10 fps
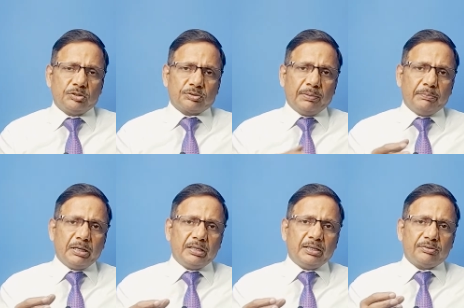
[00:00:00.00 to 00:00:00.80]

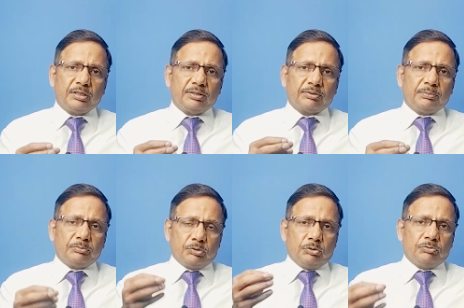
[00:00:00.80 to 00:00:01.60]
Somebody has done
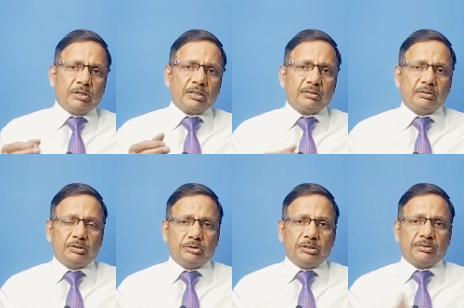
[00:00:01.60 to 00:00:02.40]
some good
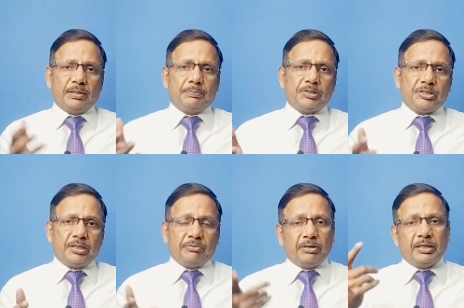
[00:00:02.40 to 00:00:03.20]
work, just
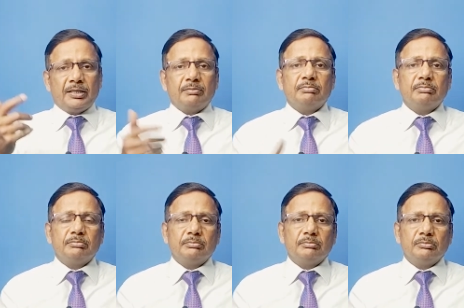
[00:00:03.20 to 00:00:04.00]
appreciate, well done.
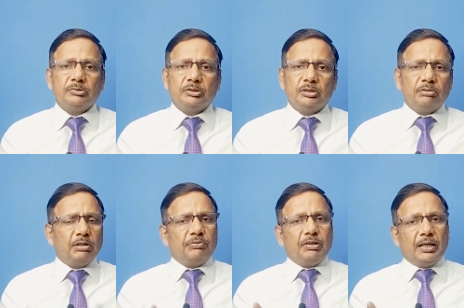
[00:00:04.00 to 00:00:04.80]
You
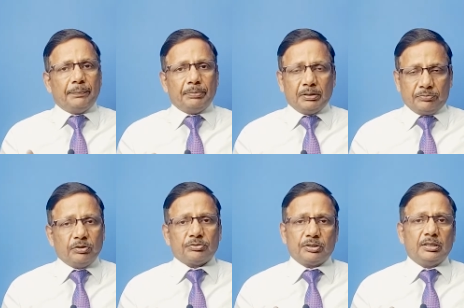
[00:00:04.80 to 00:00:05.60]
will feel happy. Of
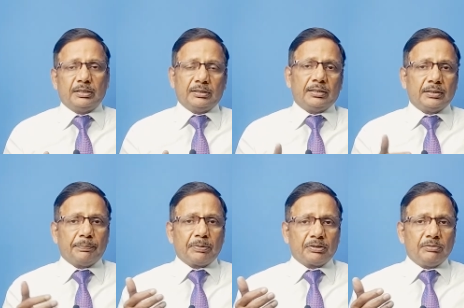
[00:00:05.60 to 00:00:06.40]
course, the other
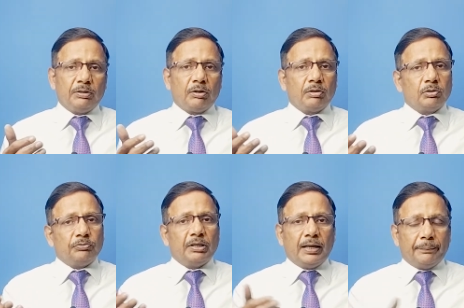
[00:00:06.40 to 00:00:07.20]
person will also
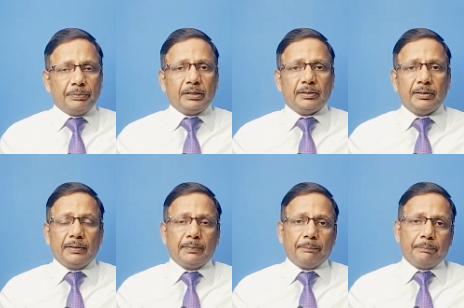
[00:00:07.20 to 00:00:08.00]
feel happy,
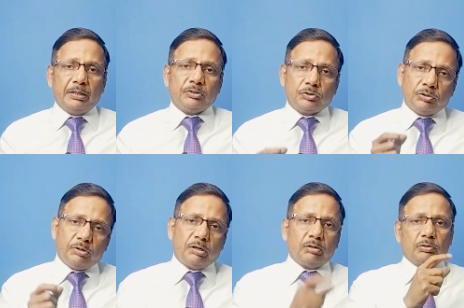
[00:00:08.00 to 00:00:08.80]
but you
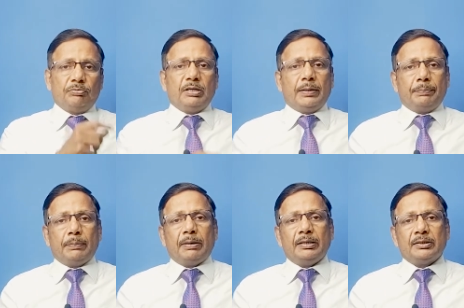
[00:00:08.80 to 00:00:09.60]
will also feel happy
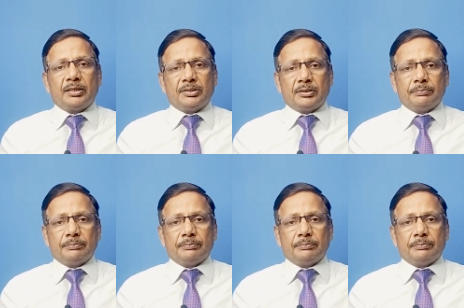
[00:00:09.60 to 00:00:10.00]
by encouraging